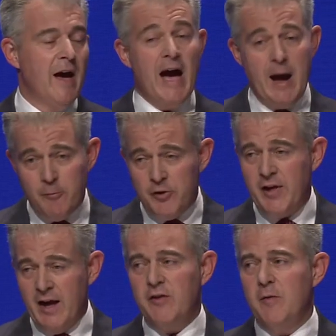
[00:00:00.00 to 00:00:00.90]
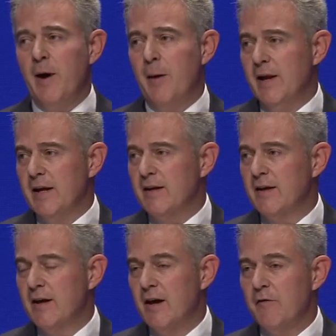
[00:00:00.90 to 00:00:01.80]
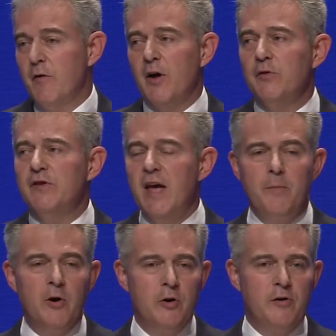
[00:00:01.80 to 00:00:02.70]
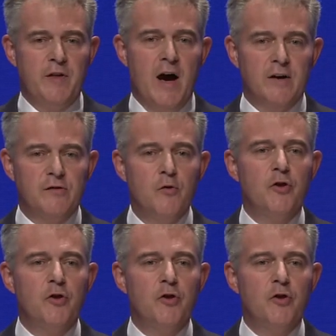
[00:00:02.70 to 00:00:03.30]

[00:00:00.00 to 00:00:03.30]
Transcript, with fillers: and protect the public from those neighbourhood thugs who